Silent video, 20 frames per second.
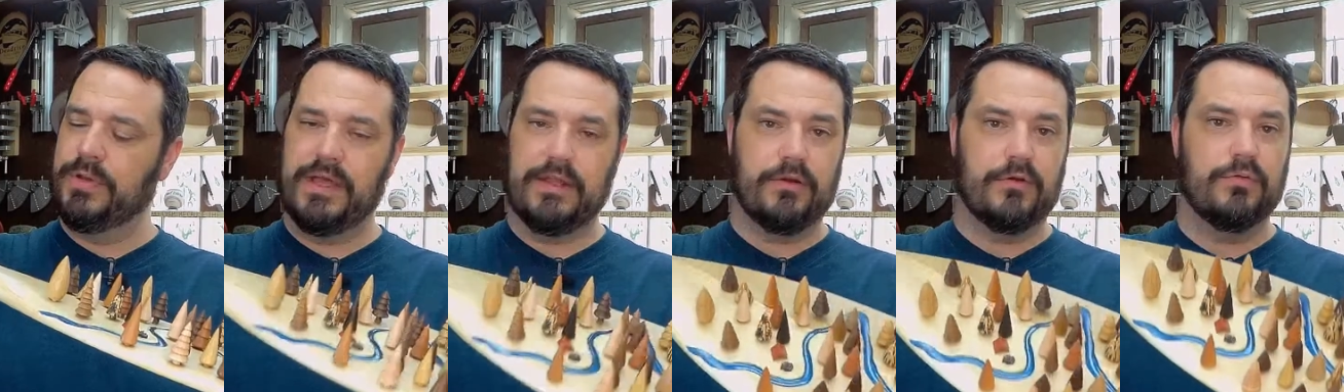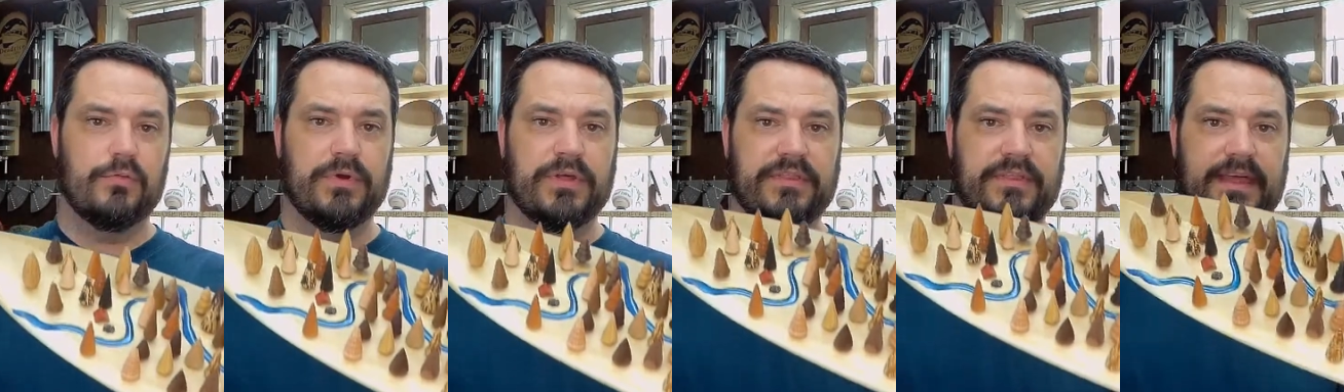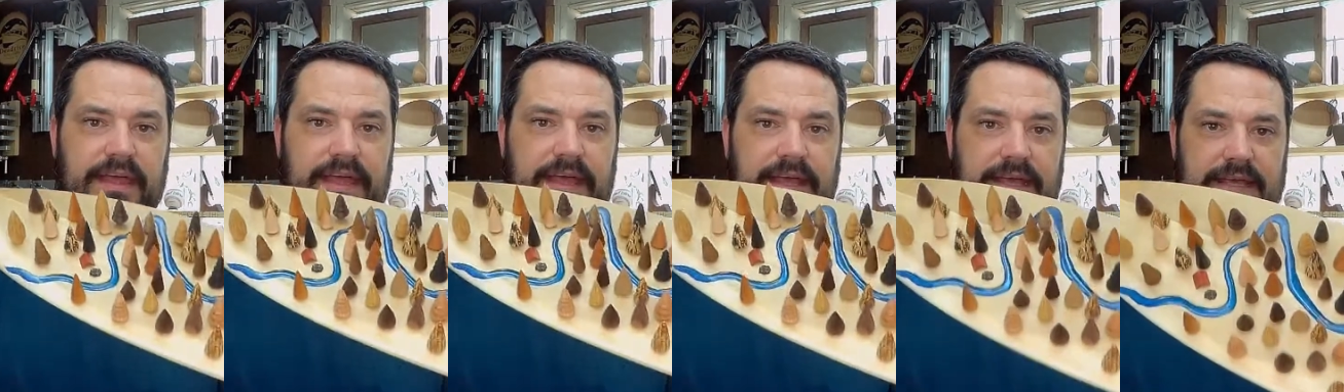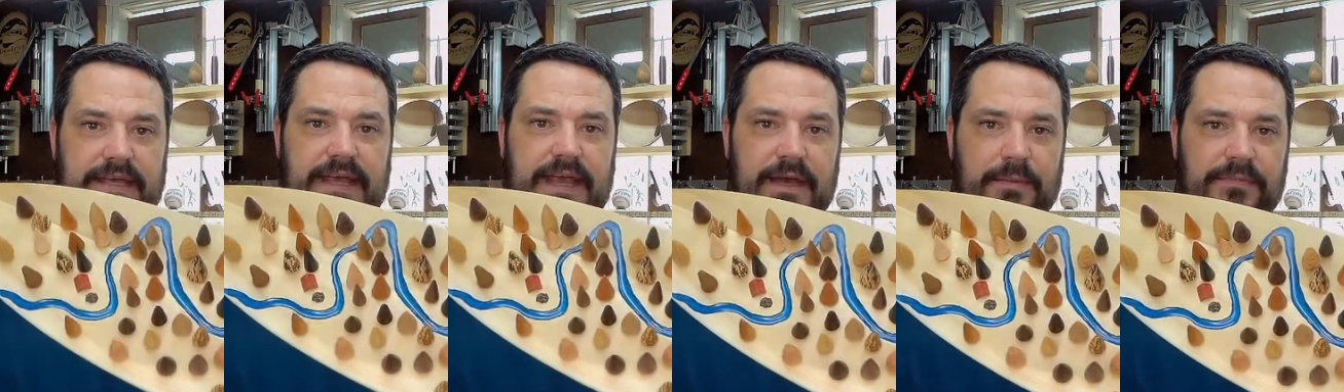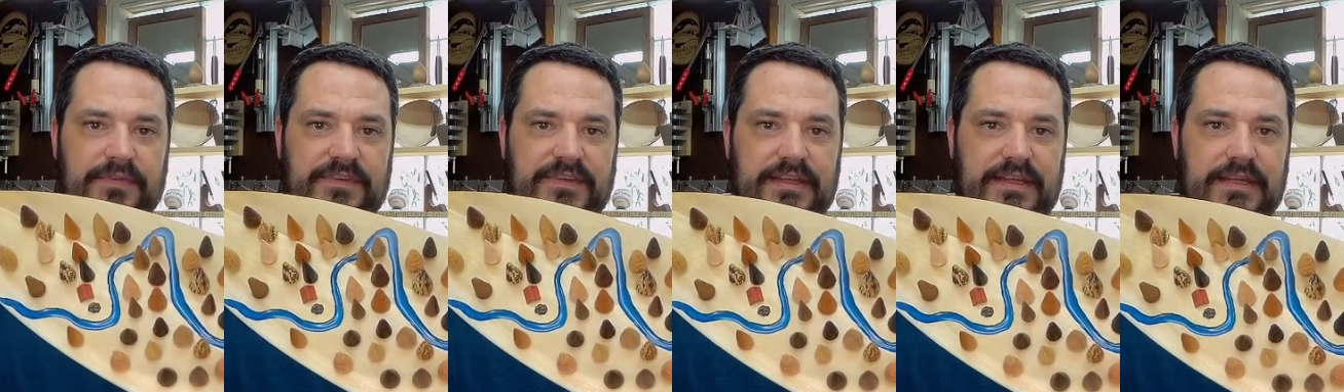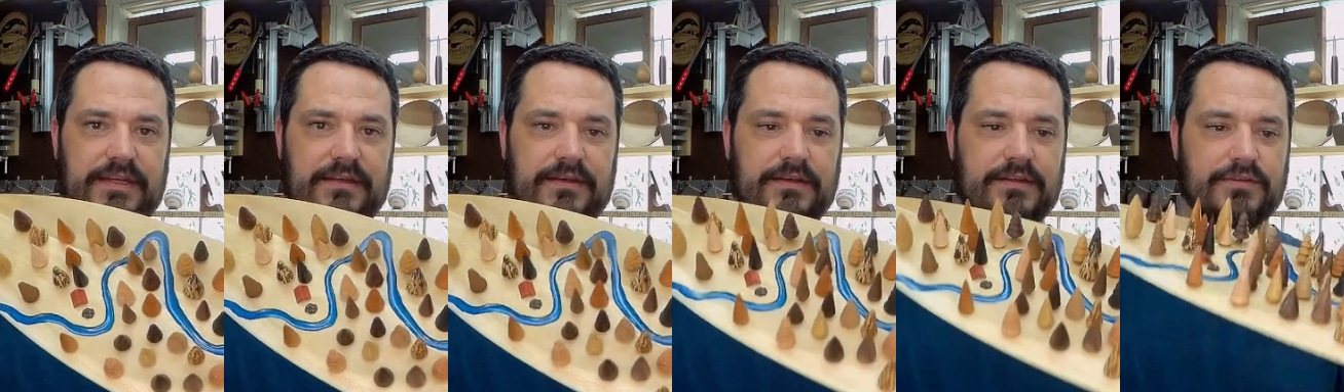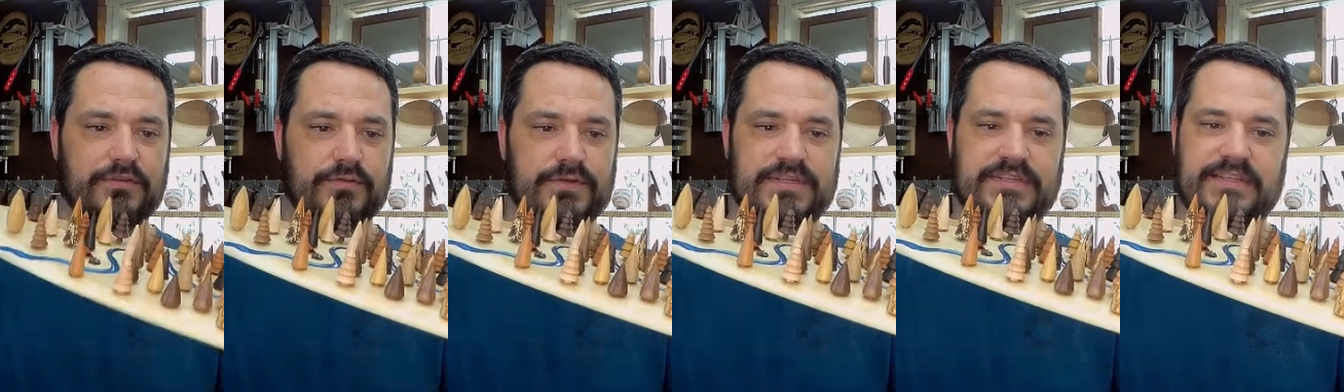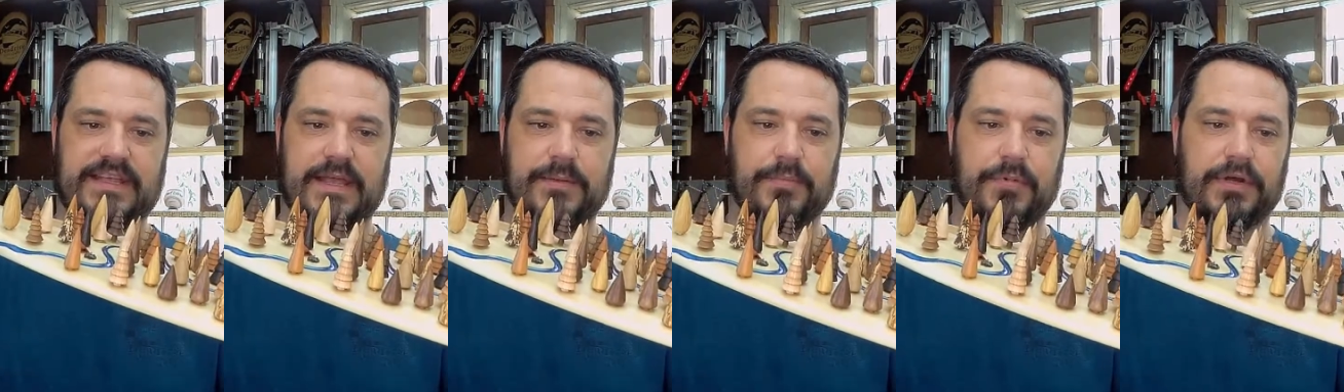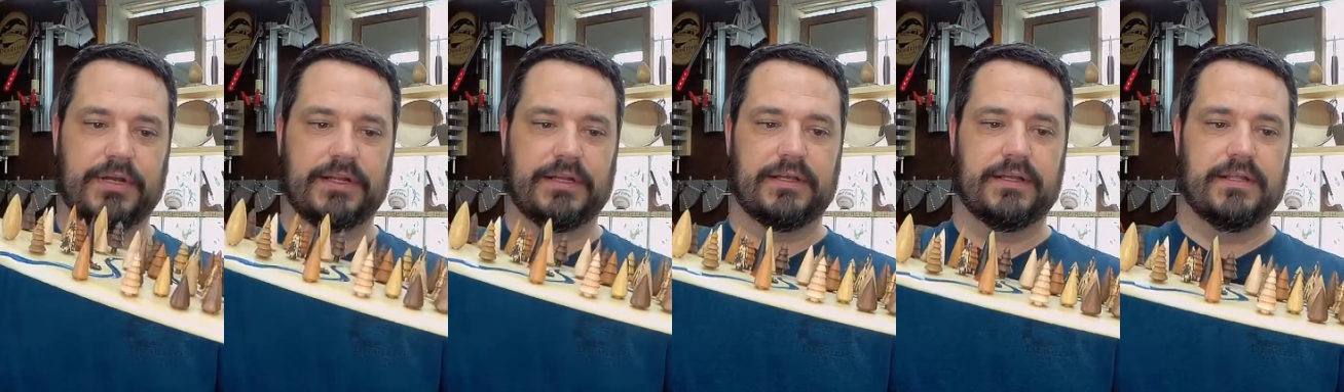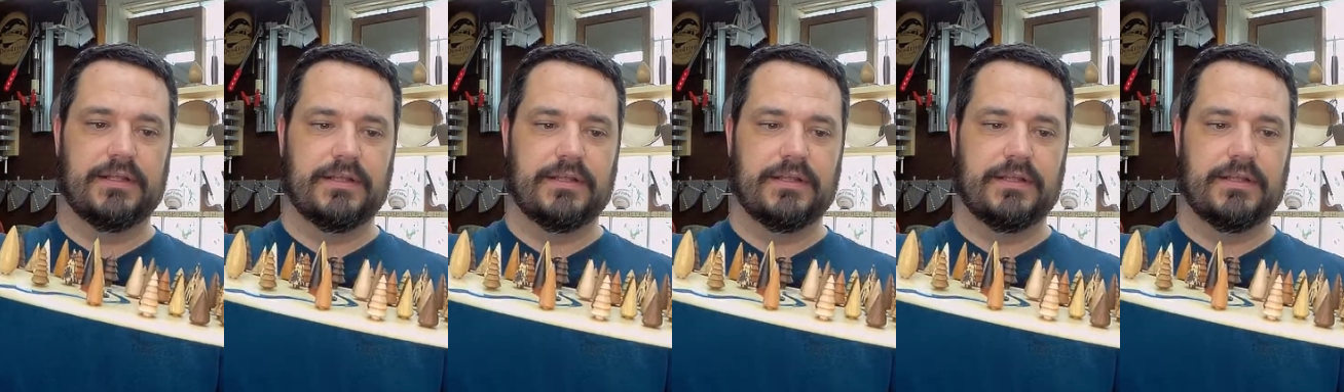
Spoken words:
paddle with a camp scene treescape on it.